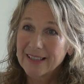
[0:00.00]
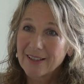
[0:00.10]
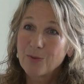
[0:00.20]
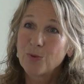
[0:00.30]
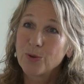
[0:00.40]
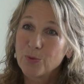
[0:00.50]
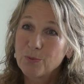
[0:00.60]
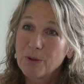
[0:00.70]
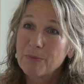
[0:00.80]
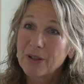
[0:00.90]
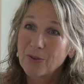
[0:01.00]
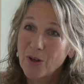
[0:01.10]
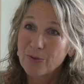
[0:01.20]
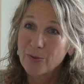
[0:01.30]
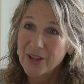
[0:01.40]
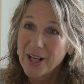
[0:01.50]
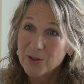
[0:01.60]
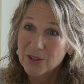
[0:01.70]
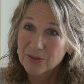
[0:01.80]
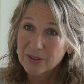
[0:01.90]
The world would be better off
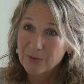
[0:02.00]
without you.